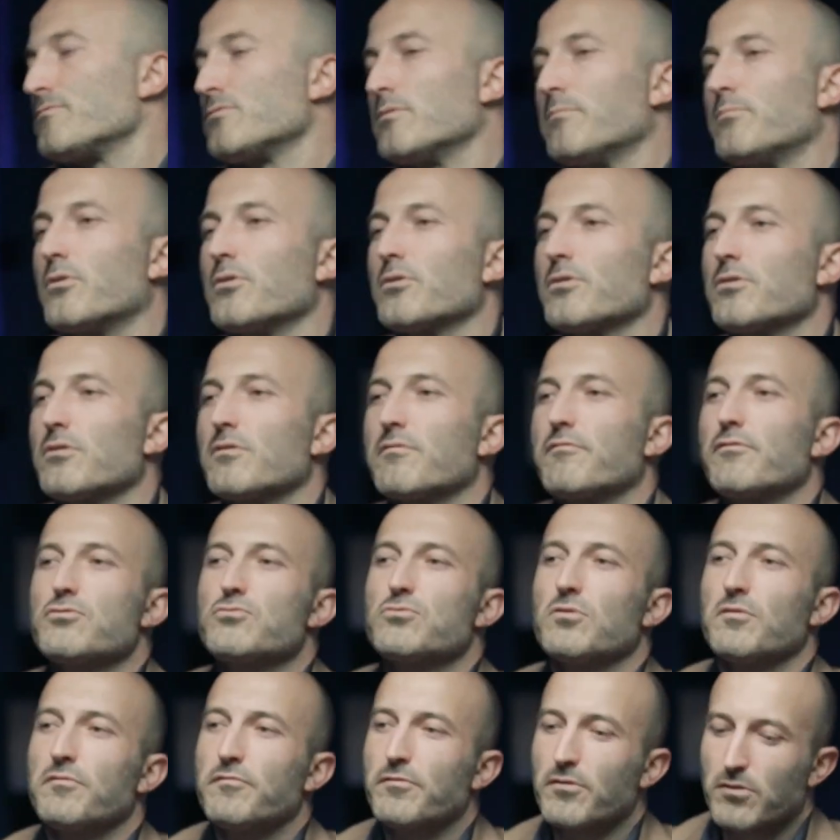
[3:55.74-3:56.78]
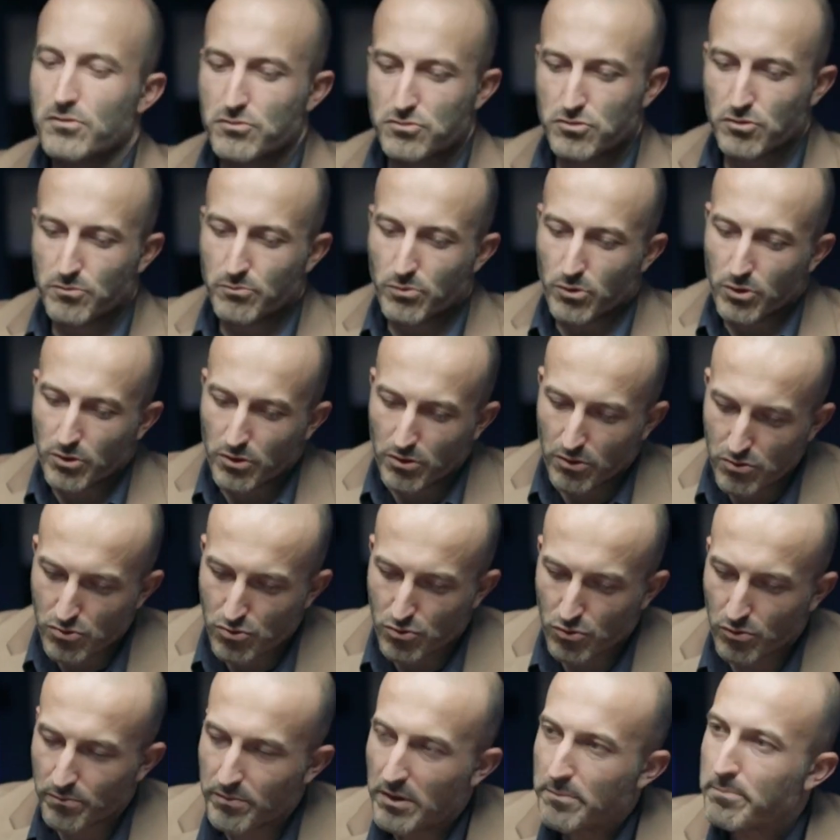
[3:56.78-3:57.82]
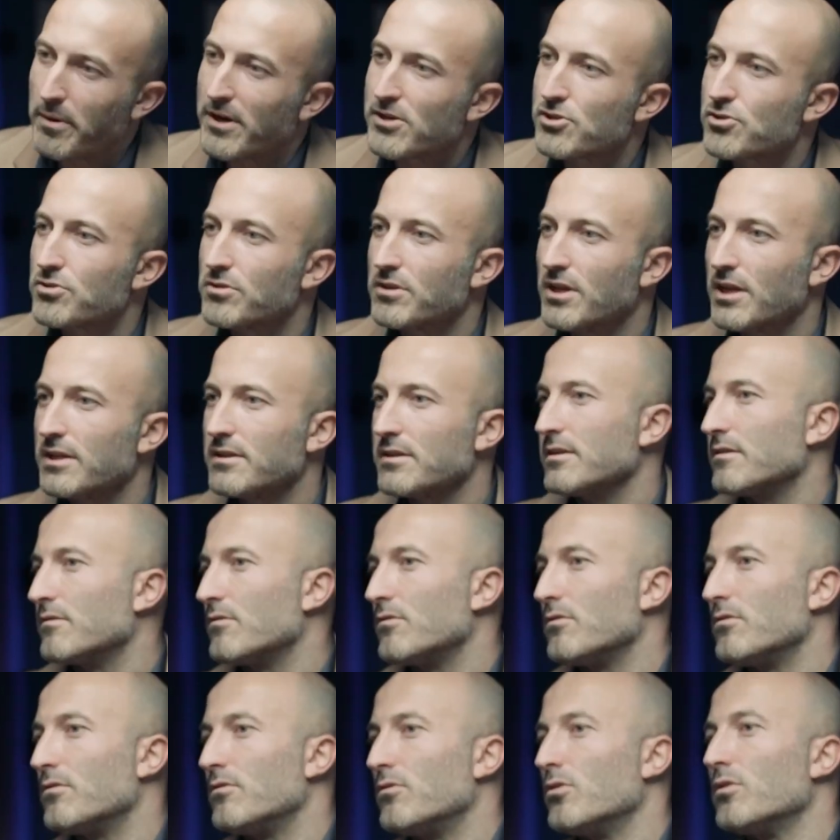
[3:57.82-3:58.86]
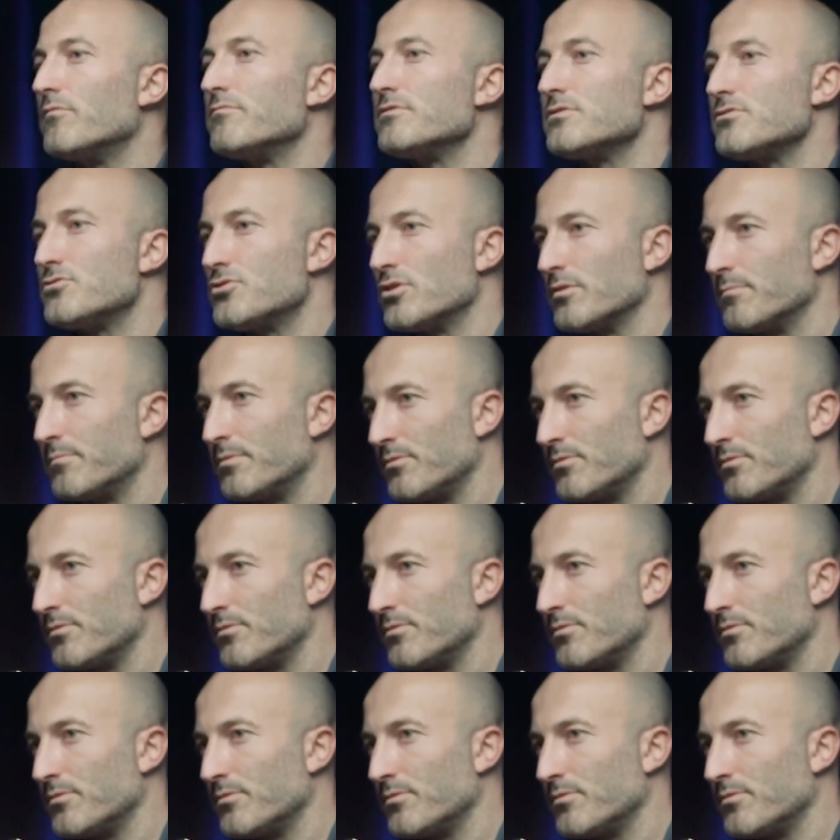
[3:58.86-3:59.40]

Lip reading: broker, first of all, the broker should be passionate and love his job,